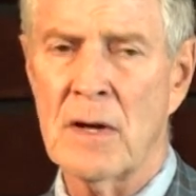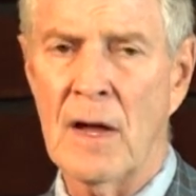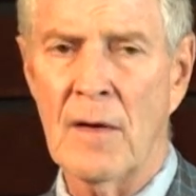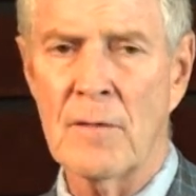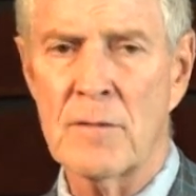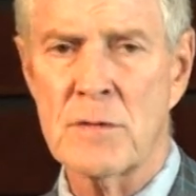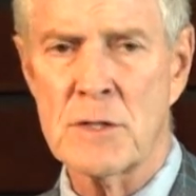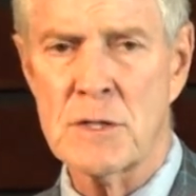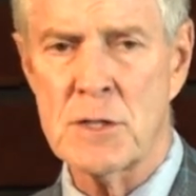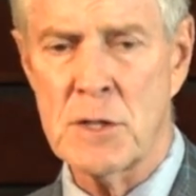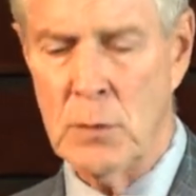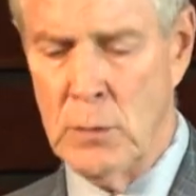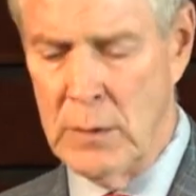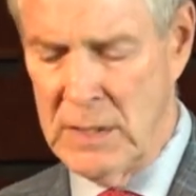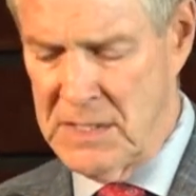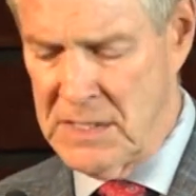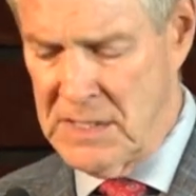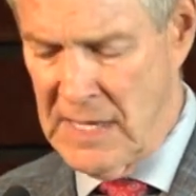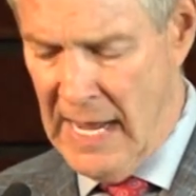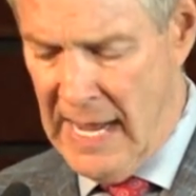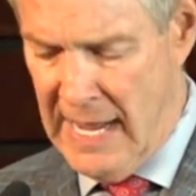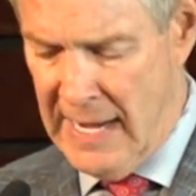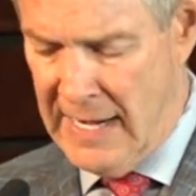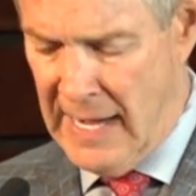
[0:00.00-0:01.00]
of
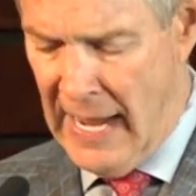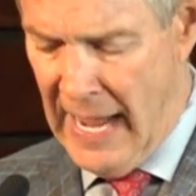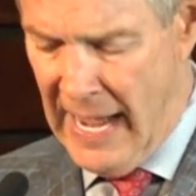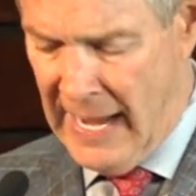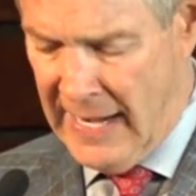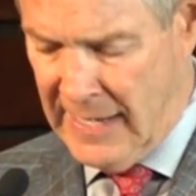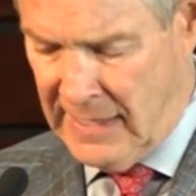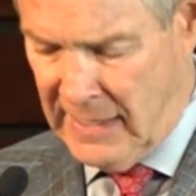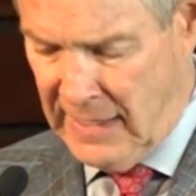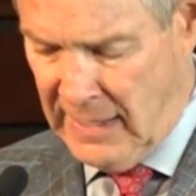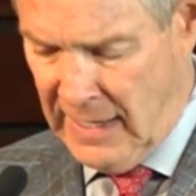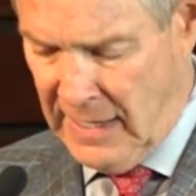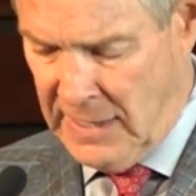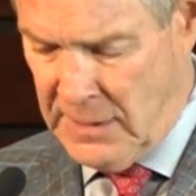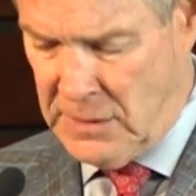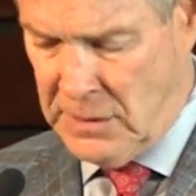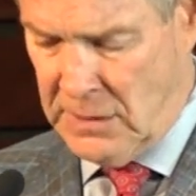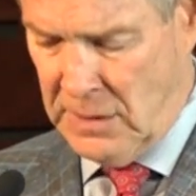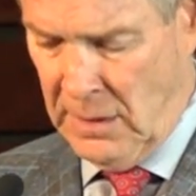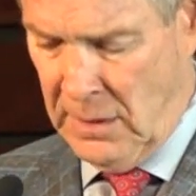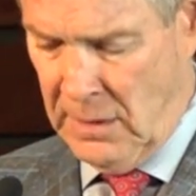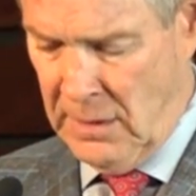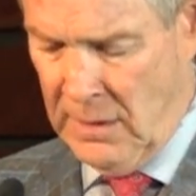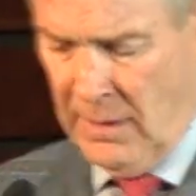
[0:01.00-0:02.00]
suicide
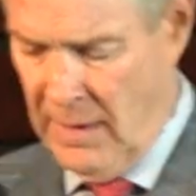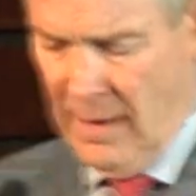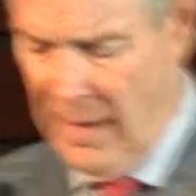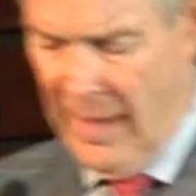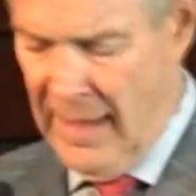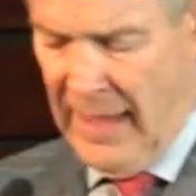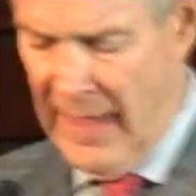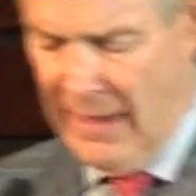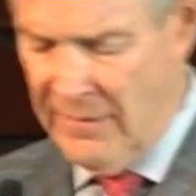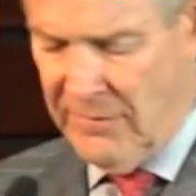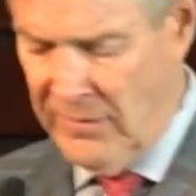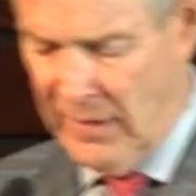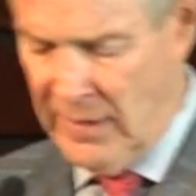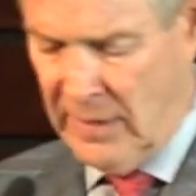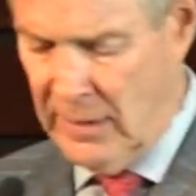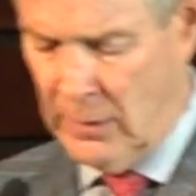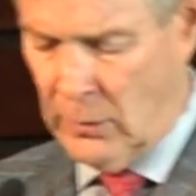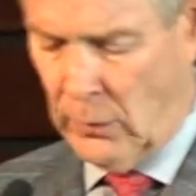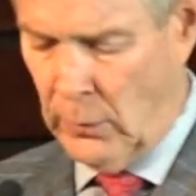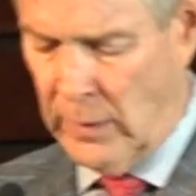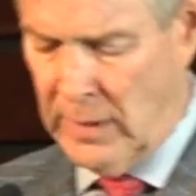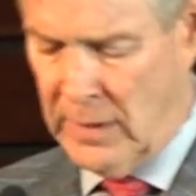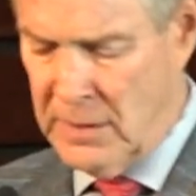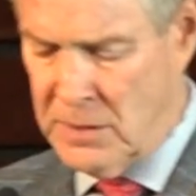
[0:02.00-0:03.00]
ideation have
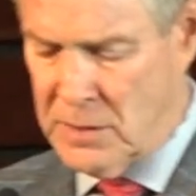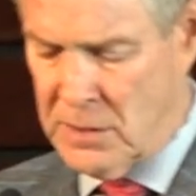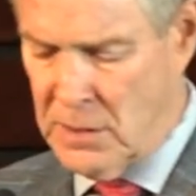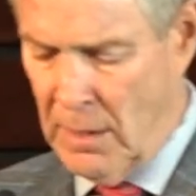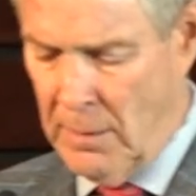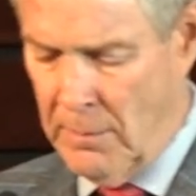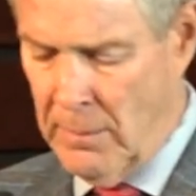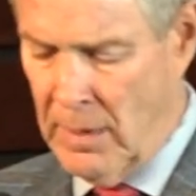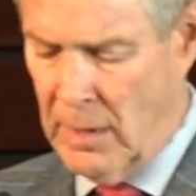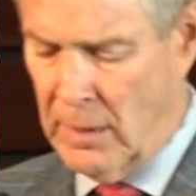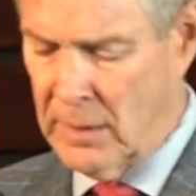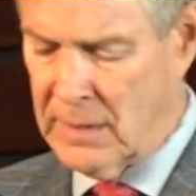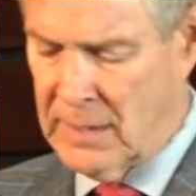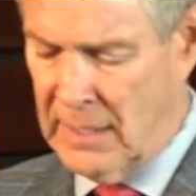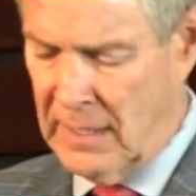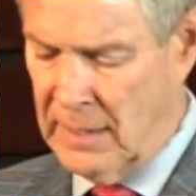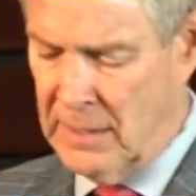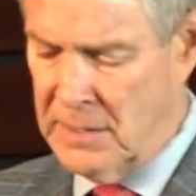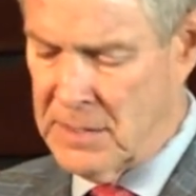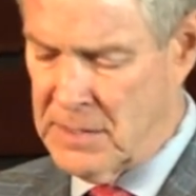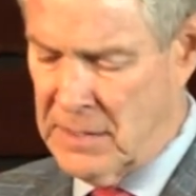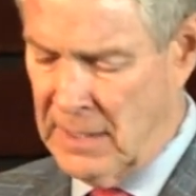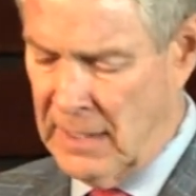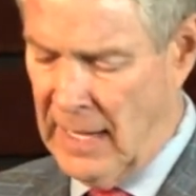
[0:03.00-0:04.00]
increased among
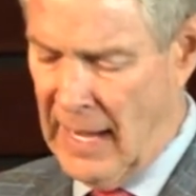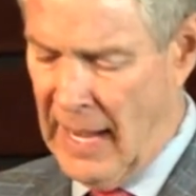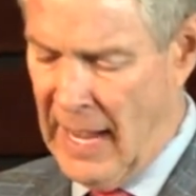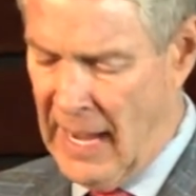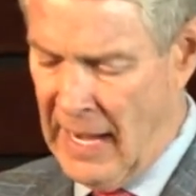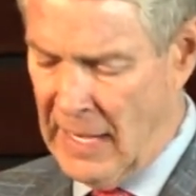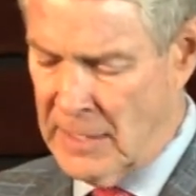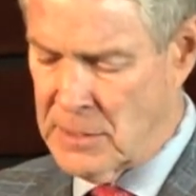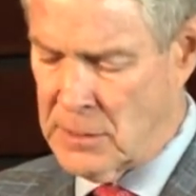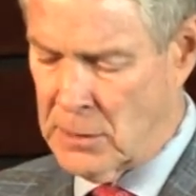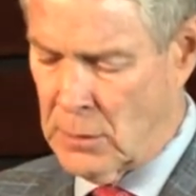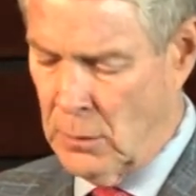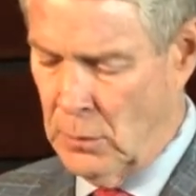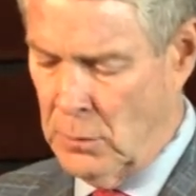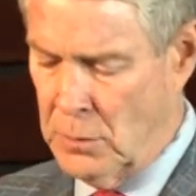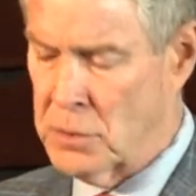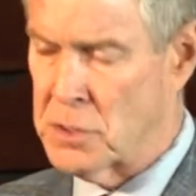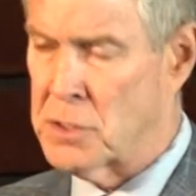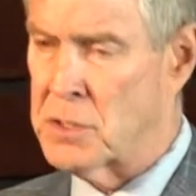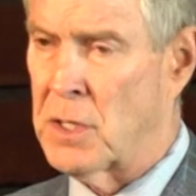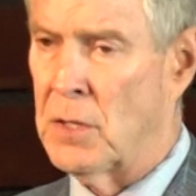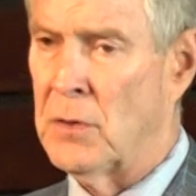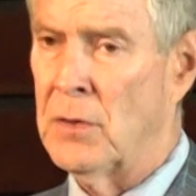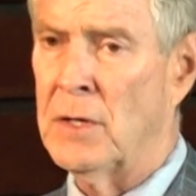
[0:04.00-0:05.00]
Tennessee high school
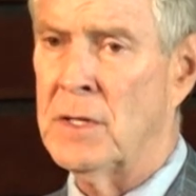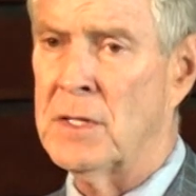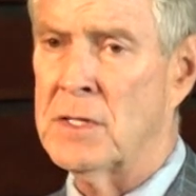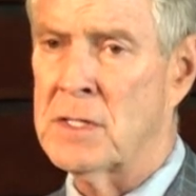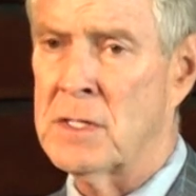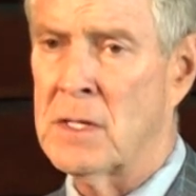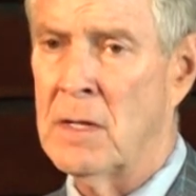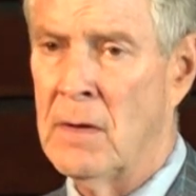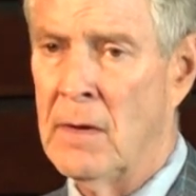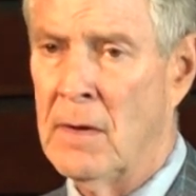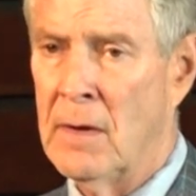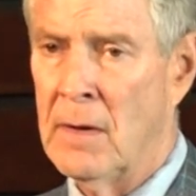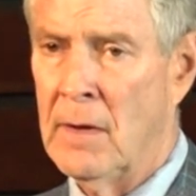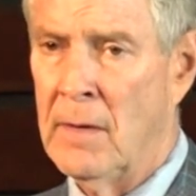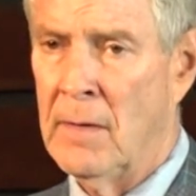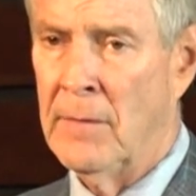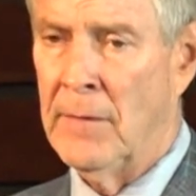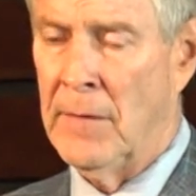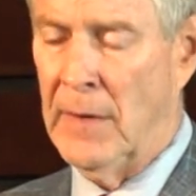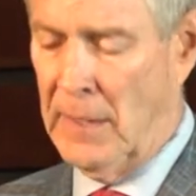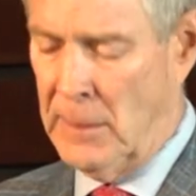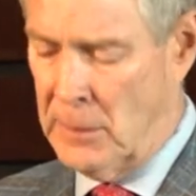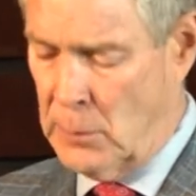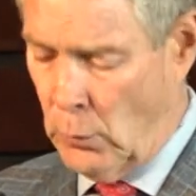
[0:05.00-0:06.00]
students.
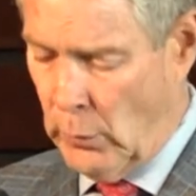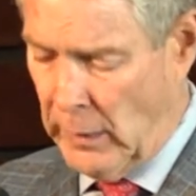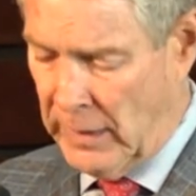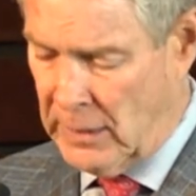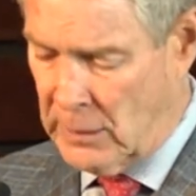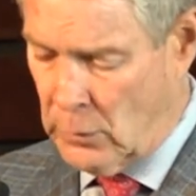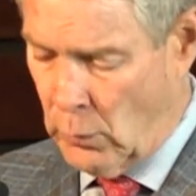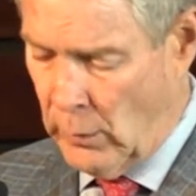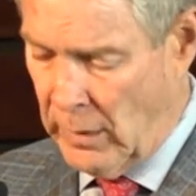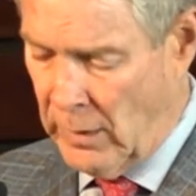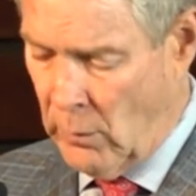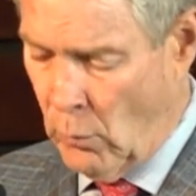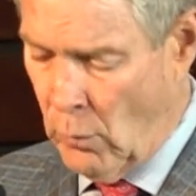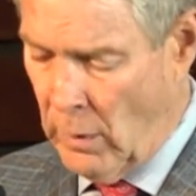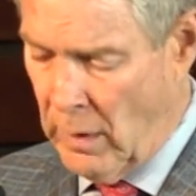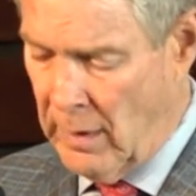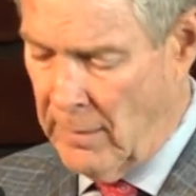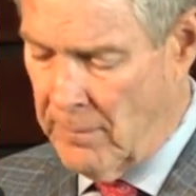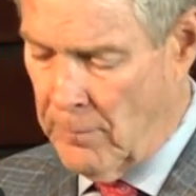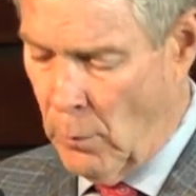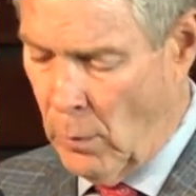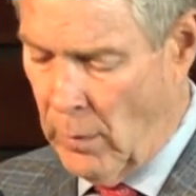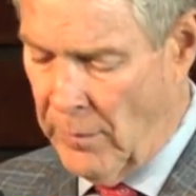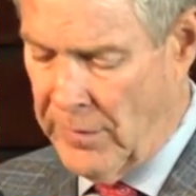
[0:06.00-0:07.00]
In
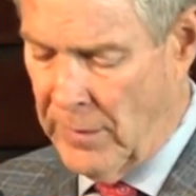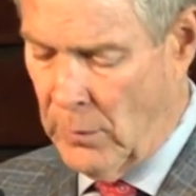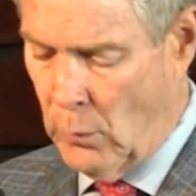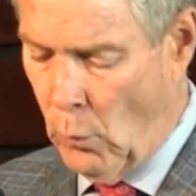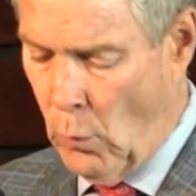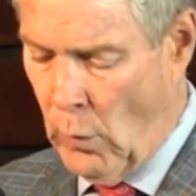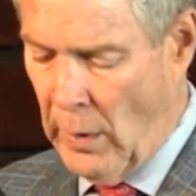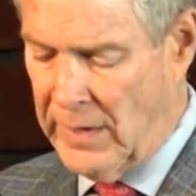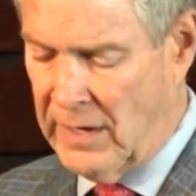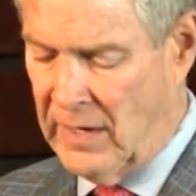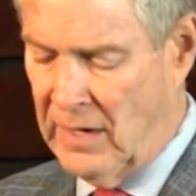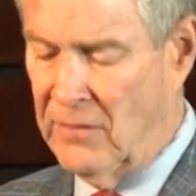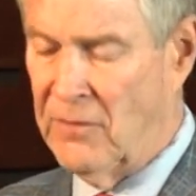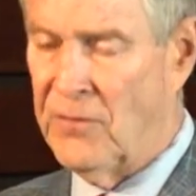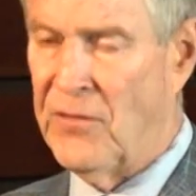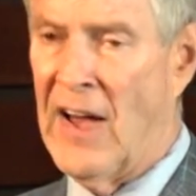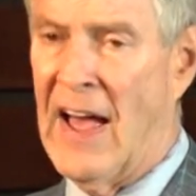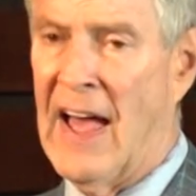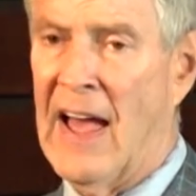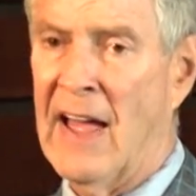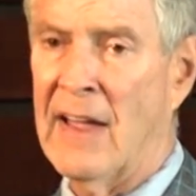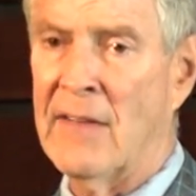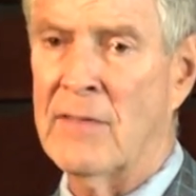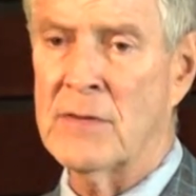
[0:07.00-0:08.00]
2021, more than 1 in
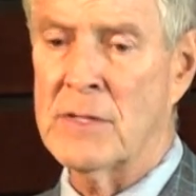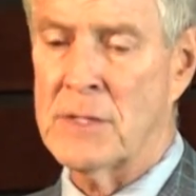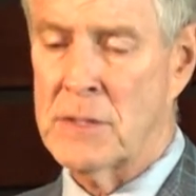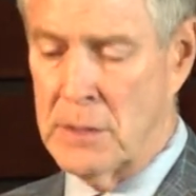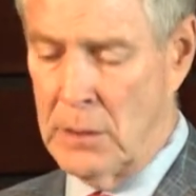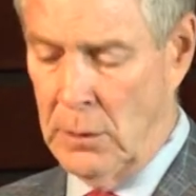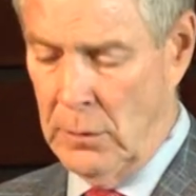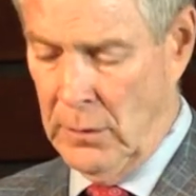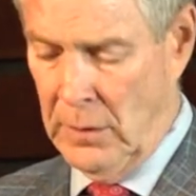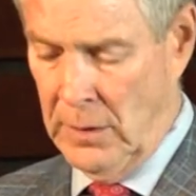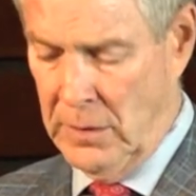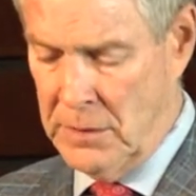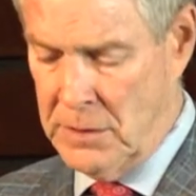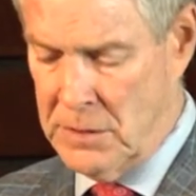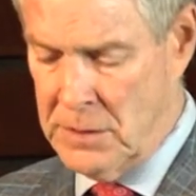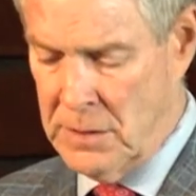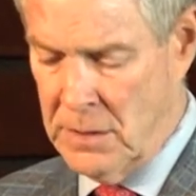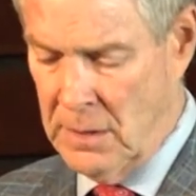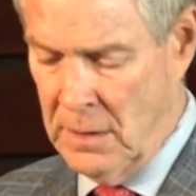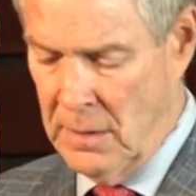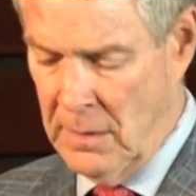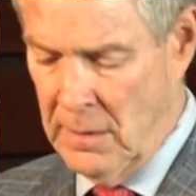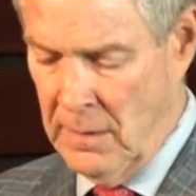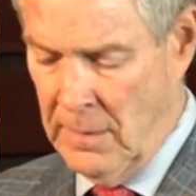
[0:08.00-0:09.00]
5 students